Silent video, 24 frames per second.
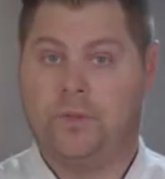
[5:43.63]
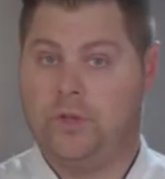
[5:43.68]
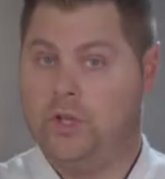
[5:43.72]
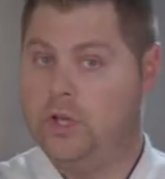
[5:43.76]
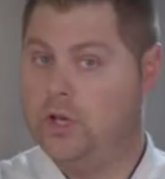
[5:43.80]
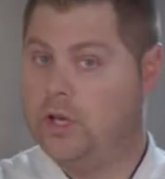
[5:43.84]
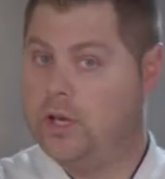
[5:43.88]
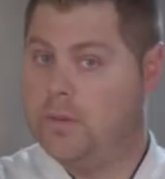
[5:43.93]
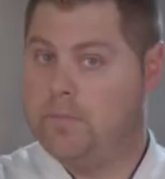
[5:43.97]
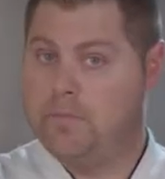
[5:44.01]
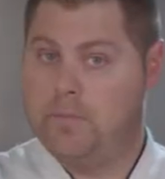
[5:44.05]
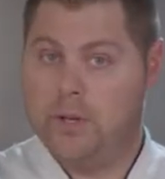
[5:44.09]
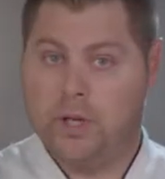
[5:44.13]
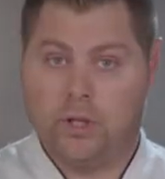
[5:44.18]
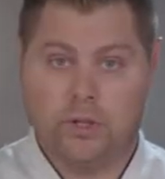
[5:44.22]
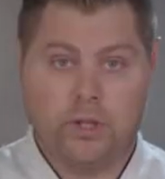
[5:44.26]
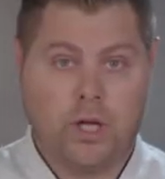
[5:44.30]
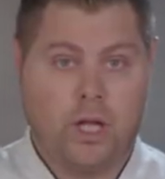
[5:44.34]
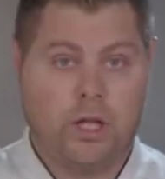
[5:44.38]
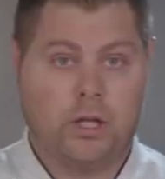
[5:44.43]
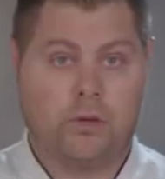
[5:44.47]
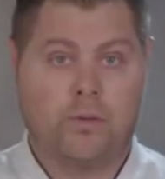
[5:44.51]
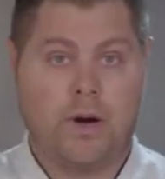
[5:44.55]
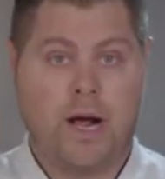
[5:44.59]
You can build
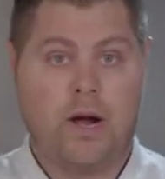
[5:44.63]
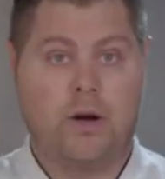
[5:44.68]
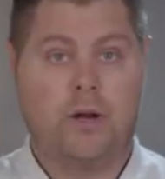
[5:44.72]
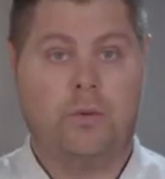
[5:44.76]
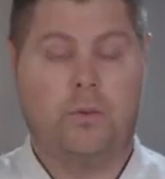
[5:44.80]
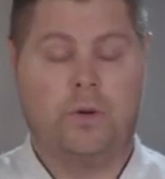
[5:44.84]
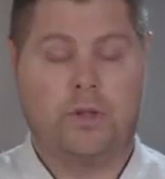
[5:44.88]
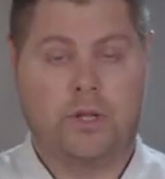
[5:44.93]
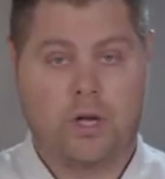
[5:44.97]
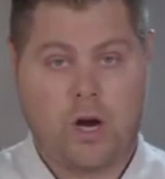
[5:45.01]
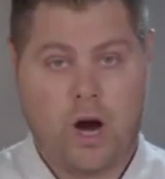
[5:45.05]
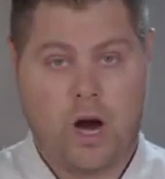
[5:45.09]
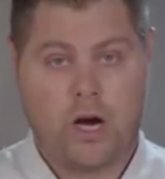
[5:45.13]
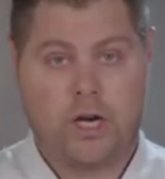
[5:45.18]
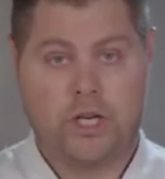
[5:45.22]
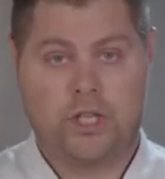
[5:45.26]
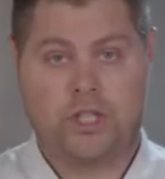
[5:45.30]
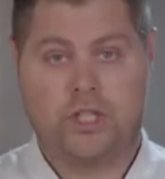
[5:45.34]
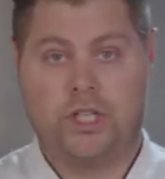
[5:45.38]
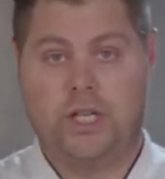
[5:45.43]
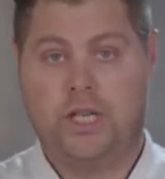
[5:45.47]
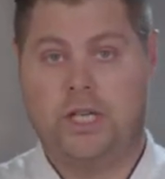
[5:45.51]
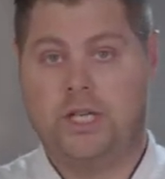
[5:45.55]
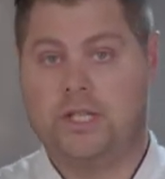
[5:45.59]
all around it with
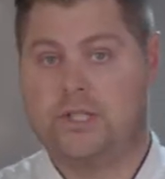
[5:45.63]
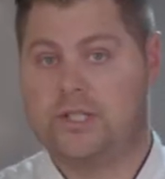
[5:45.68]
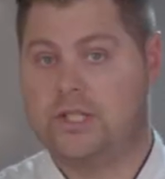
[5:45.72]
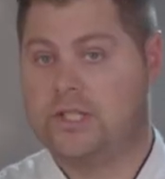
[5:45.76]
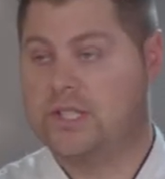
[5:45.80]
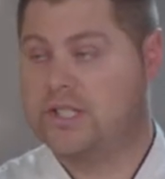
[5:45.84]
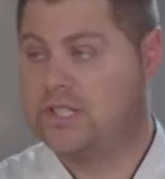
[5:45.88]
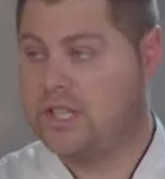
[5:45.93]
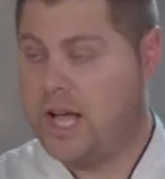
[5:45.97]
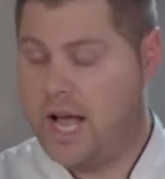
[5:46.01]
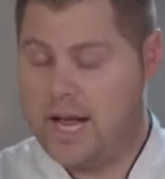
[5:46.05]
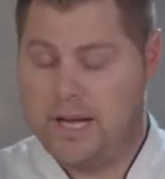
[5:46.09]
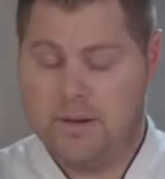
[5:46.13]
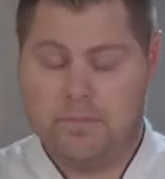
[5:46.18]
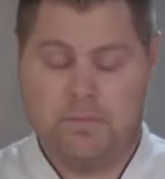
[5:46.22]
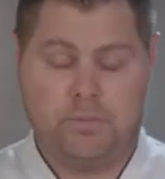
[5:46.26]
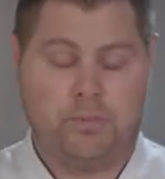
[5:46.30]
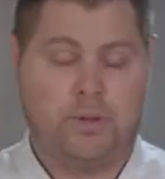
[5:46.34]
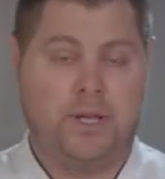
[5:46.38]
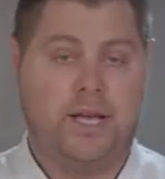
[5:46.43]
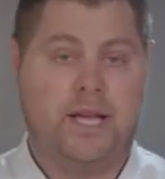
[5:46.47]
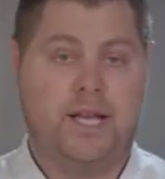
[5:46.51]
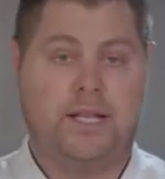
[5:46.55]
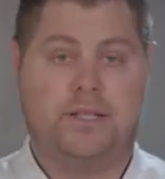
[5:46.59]
garnishes and side
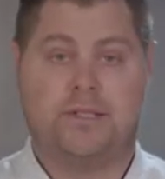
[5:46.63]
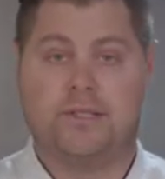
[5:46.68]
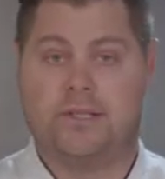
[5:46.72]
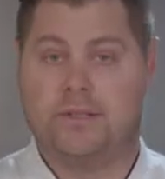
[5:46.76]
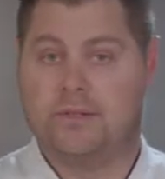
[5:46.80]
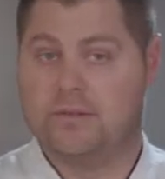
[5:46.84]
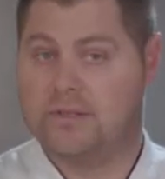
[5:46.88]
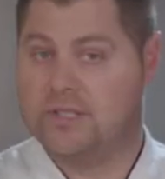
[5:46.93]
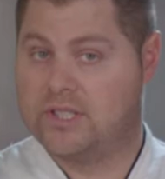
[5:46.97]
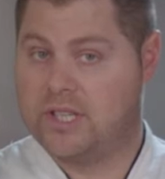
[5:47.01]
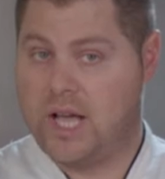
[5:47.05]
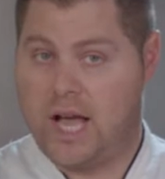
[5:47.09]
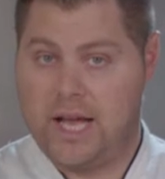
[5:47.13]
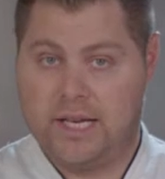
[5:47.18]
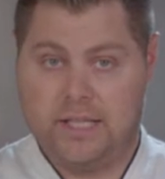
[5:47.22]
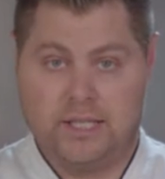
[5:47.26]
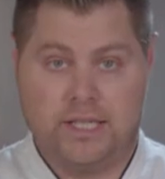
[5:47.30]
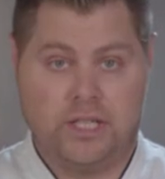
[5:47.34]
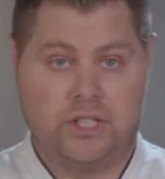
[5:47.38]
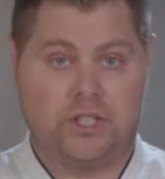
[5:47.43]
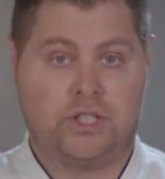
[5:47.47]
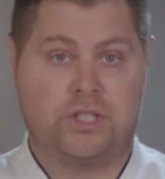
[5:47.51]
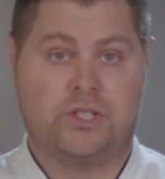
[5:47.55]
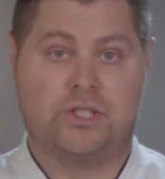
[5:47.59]
plates and side
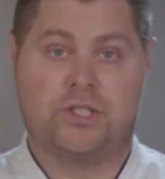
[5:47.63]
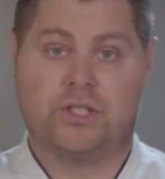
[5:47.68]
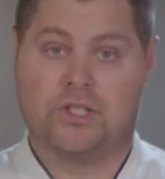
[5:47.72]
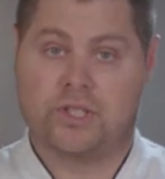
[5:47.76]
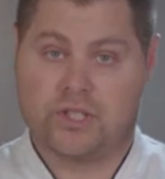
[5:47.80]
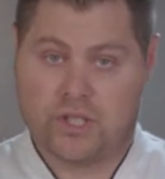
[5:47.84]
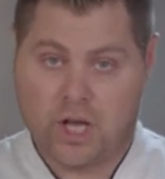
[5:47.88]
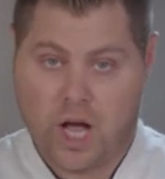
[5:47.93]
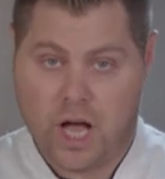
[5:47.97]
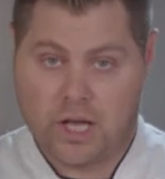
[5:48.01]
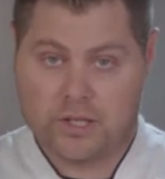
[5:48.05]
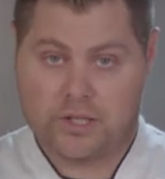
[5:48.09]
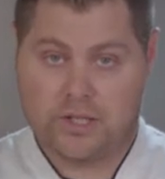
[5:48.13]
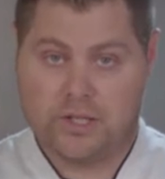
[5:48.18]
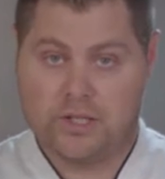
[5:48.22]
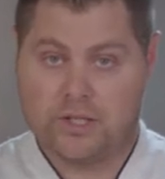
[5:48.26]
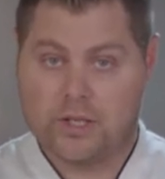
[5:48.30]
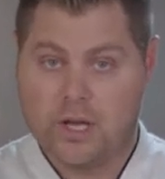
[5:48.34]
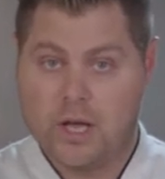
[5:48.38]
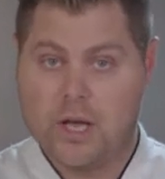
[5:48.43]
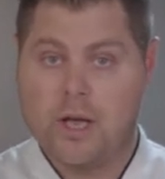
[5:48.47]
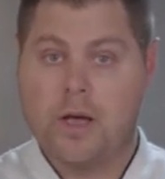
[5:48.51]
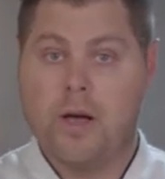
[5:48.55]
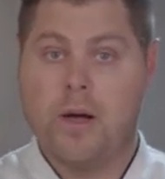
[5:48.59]
dishes and
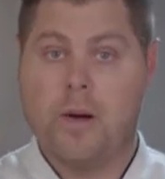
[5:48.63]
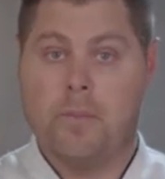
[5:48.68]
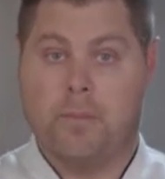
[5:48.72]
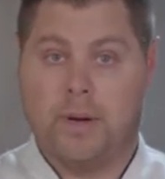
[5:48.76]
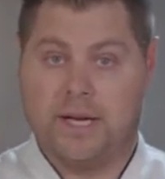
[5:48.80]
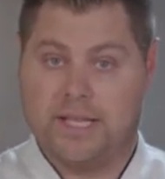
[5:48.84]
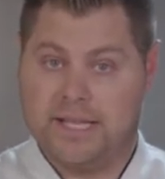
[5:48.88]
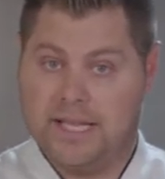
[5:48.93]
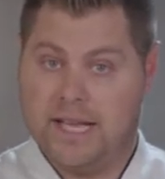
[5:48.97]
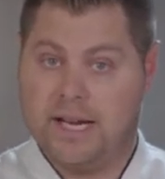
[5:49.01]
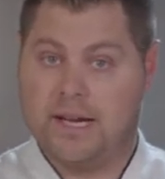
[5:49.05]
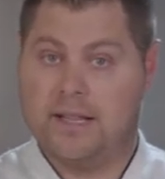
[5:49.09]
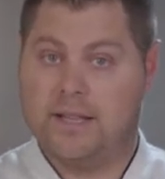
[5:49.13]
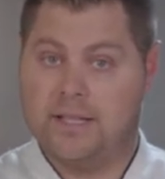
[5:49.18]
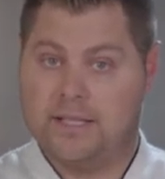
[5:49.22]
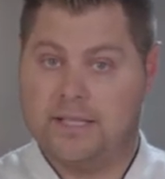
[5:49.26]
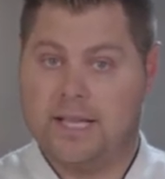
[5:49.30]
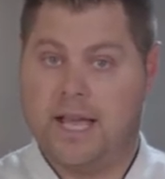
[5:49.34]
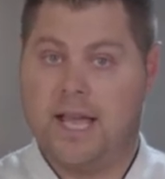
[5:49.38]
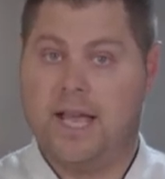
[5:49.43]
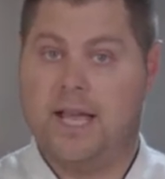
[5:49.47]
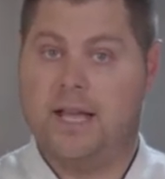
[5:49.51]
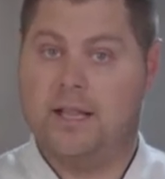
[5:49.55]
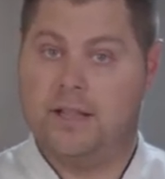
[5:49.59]
sauces, but at the end of the
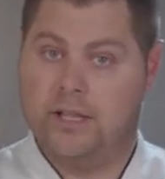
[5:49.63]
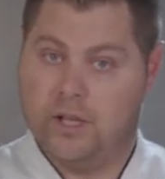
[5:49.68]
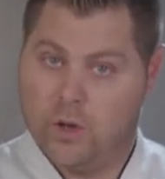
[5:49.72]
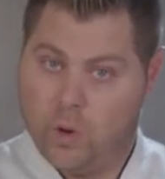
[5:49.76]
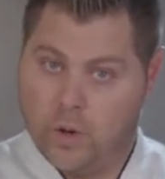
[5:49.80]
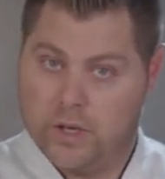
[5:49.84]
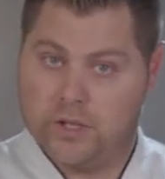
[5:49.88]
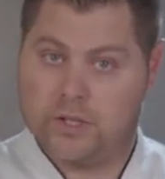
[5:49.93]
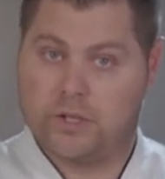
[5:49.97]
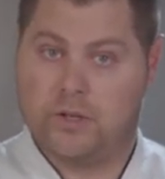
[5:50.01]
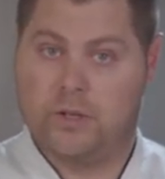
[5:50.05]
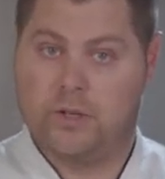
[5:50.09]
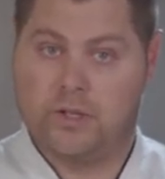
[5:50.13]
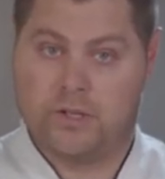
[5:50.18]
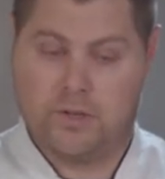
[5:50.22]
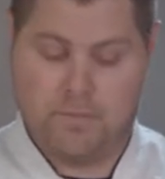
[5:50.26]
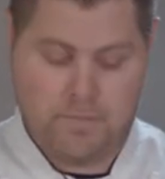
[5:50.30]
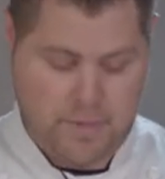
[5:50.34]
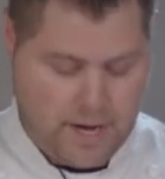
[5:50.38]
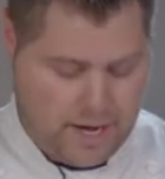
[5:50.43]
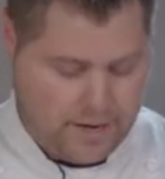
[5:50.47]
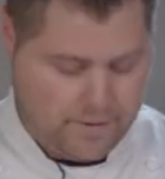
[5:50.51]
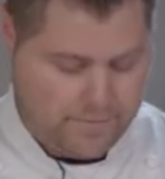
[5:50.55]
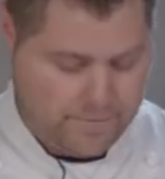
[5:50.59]
day, the oyster is the
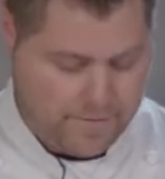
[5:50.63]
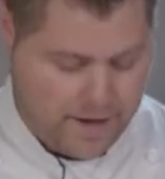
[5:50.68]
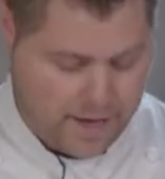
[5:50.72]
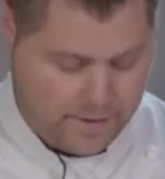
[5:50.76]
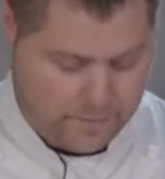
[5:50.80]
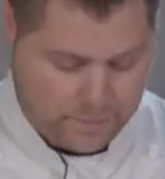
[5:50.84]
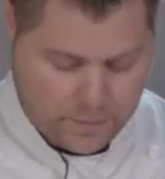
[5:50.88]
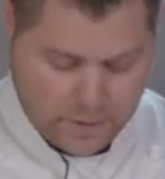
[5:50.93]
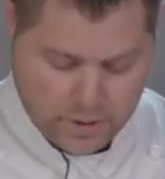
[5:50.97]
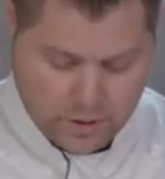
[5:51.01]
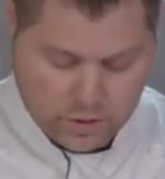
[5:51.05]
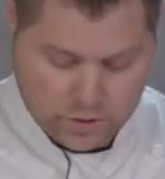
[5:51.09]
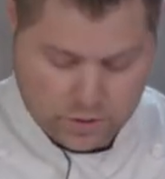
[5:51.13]
main event.